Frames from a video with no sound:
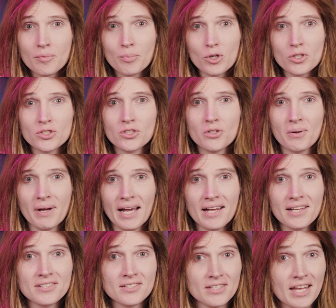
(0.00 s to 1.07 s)
The person who
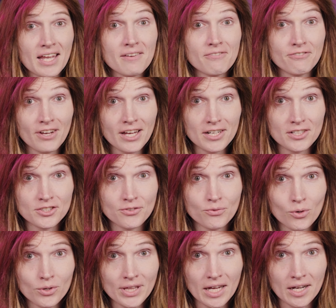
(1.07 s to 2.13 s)
has a fetish
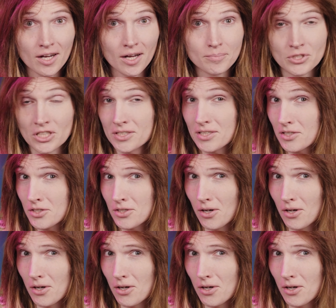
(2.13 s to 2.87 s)
for that object is